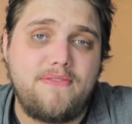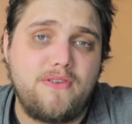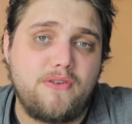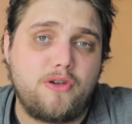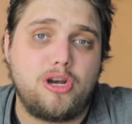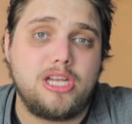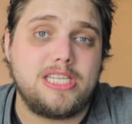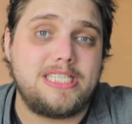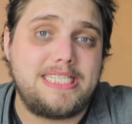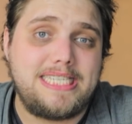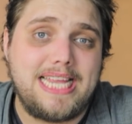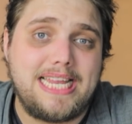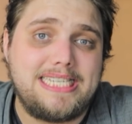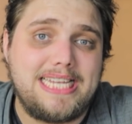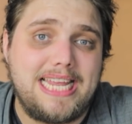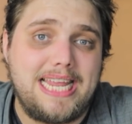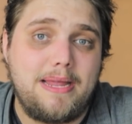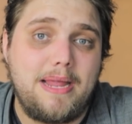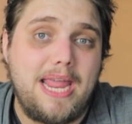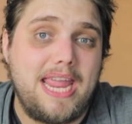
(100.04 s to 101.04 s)
if you've got a
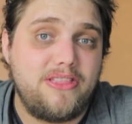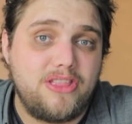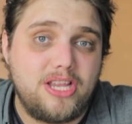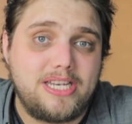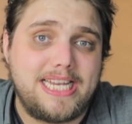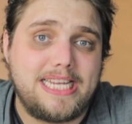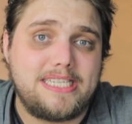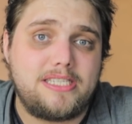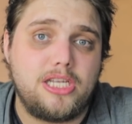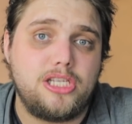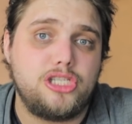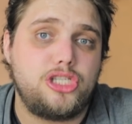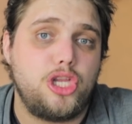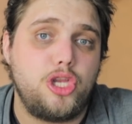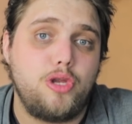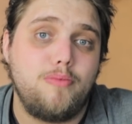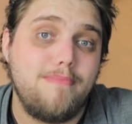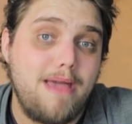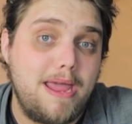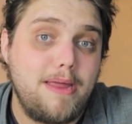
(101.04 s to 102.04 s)
city in the distance,
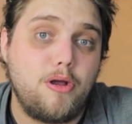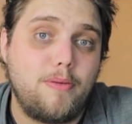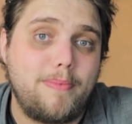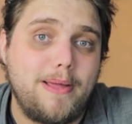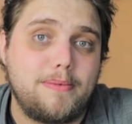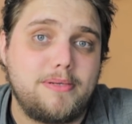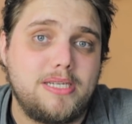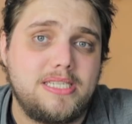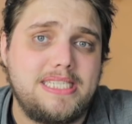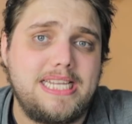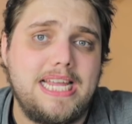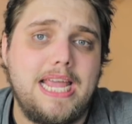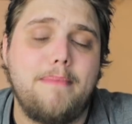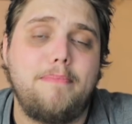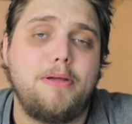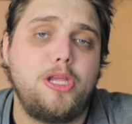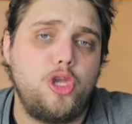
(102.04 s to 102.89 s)
then you may not be able to see it,